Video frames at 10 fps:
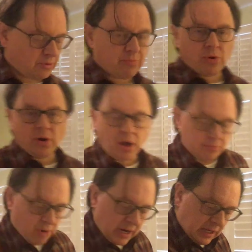report on
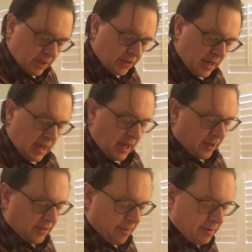Brady's
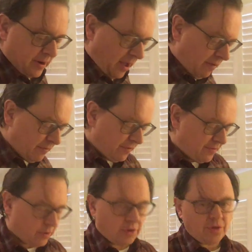exhibit of the
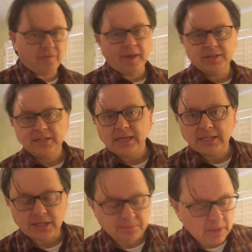photos of
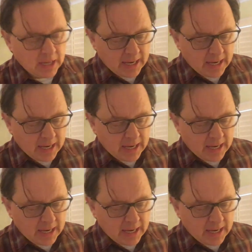Antietam.